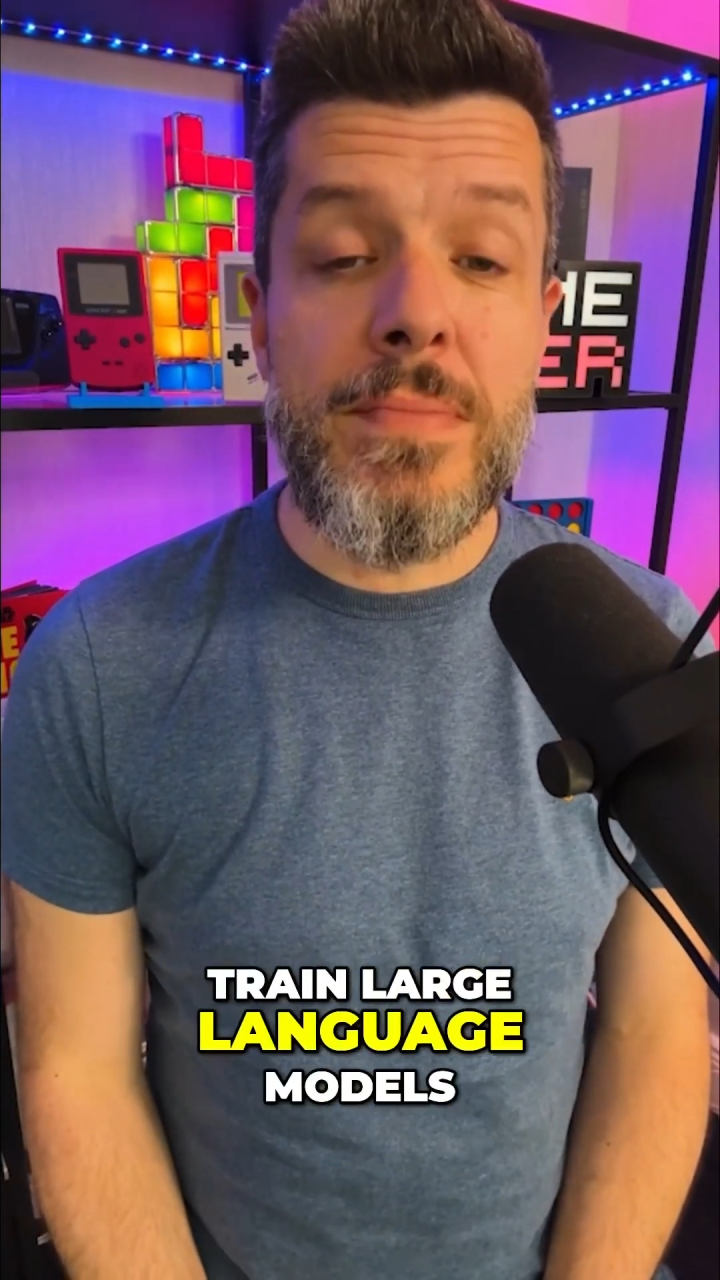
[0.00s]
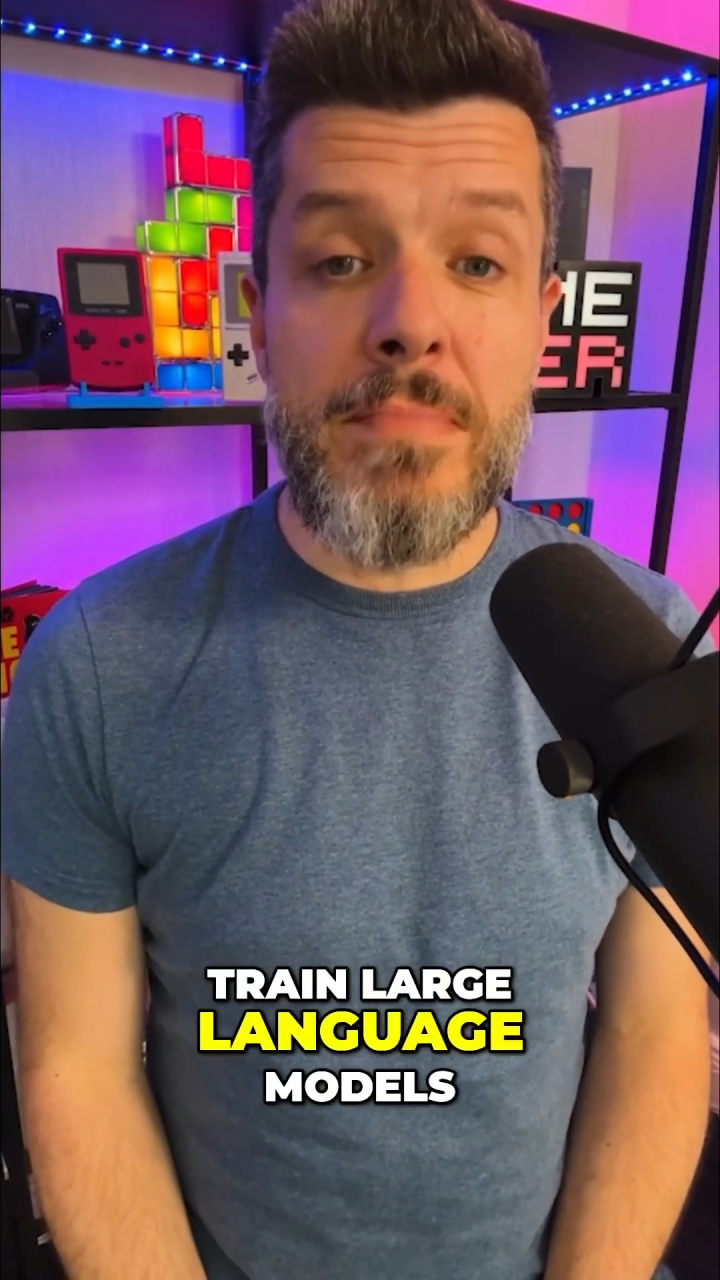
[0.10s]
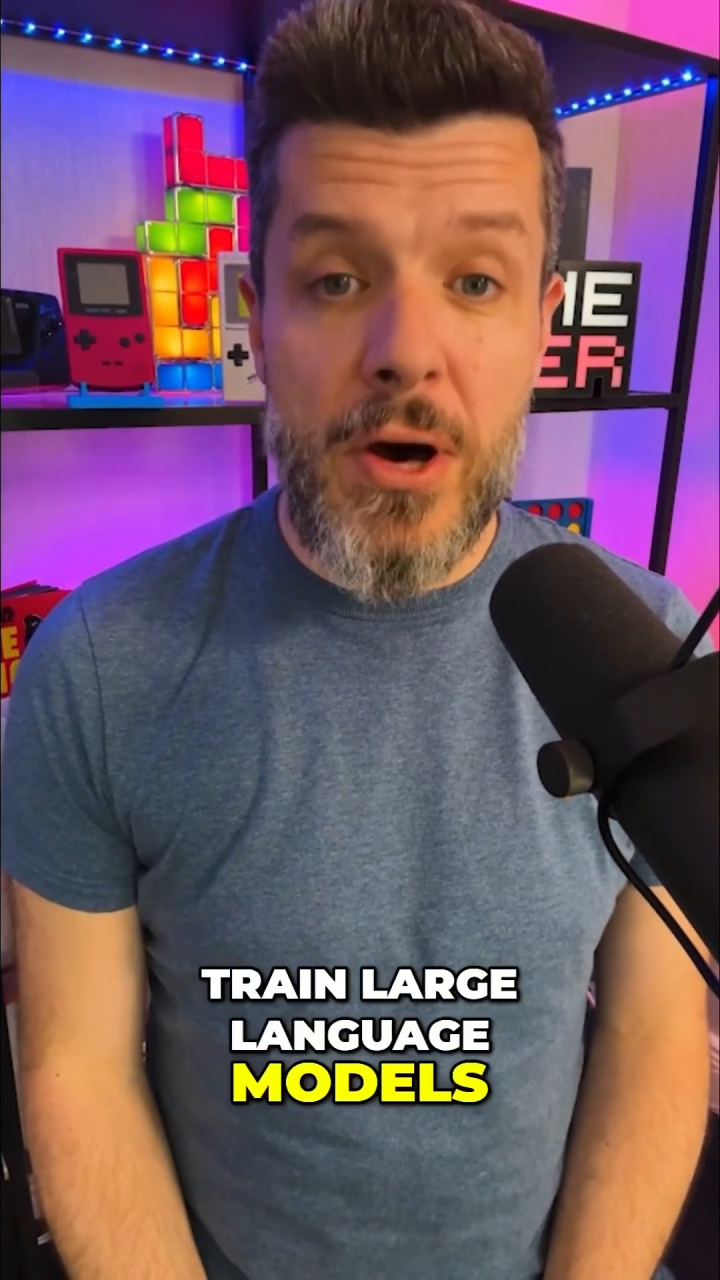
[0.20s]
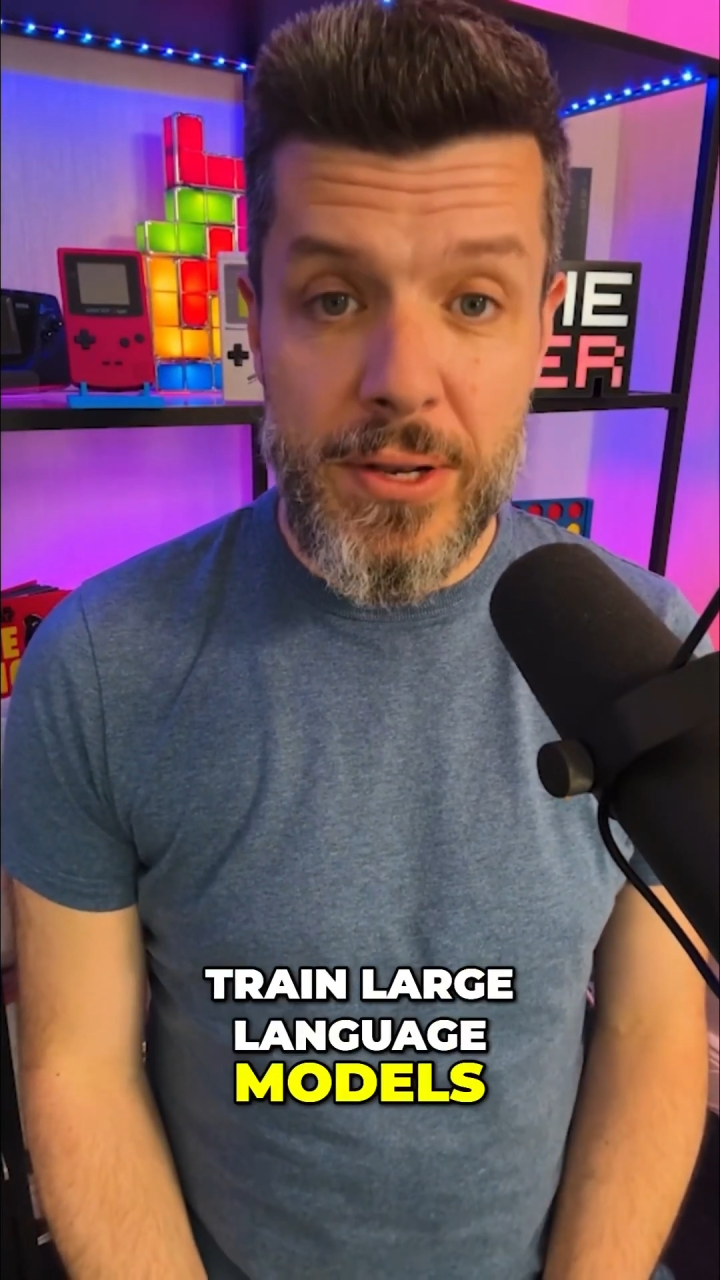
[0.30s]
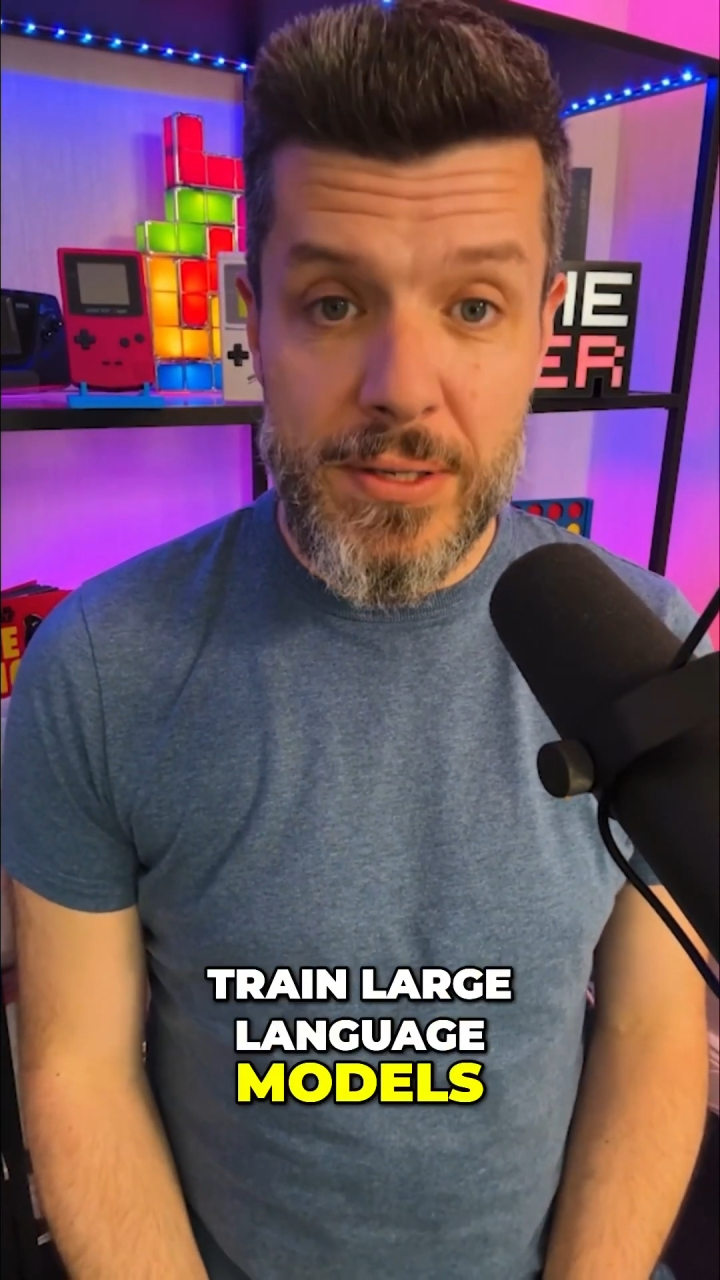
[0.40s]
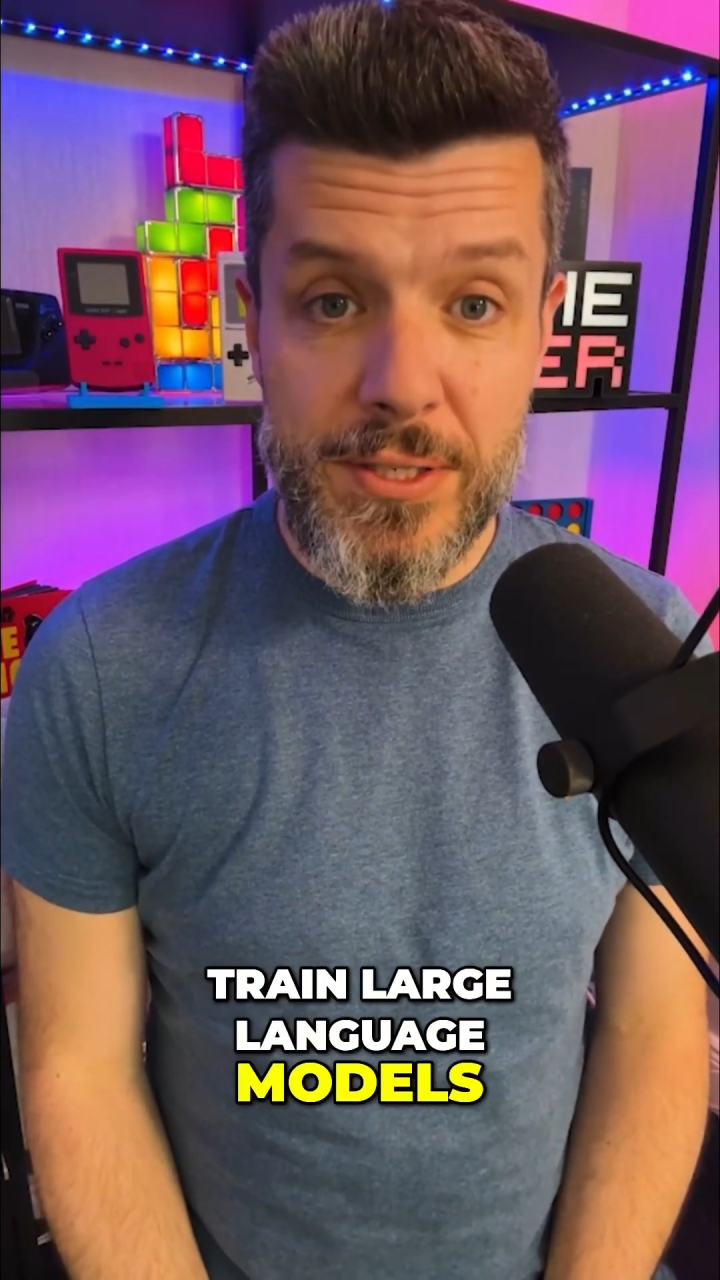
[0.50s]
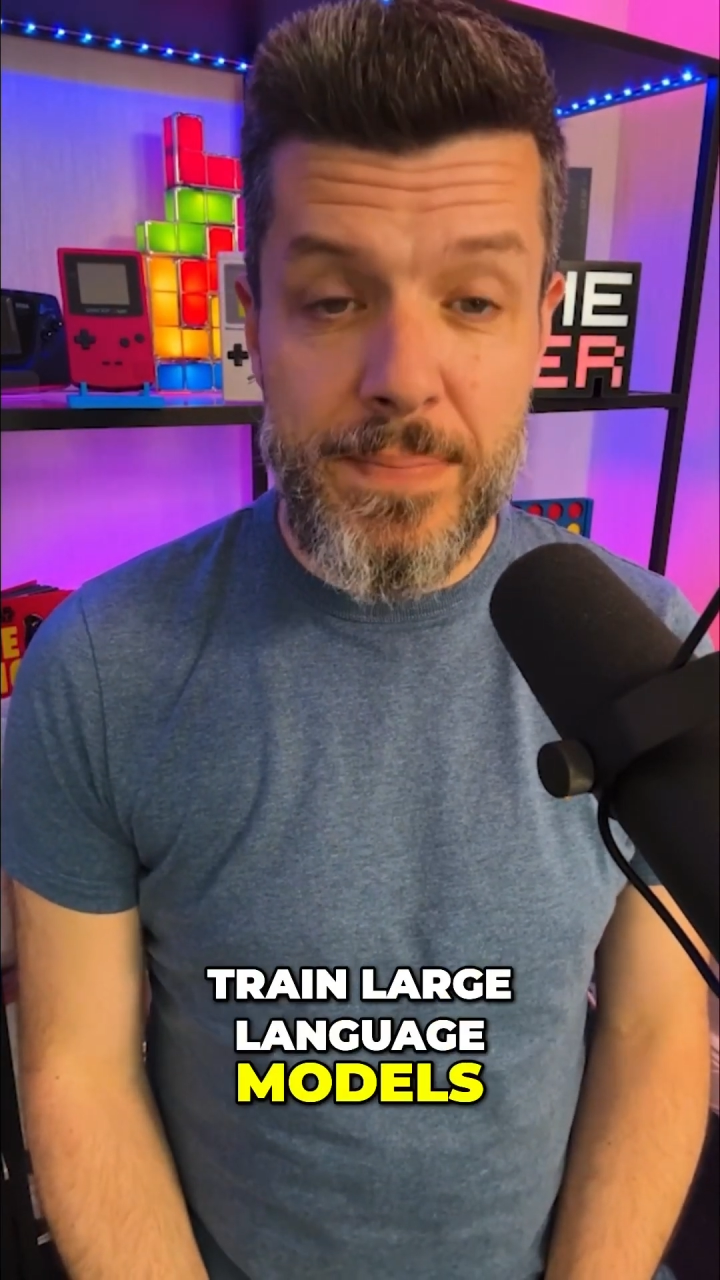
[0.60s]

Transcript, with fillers: models.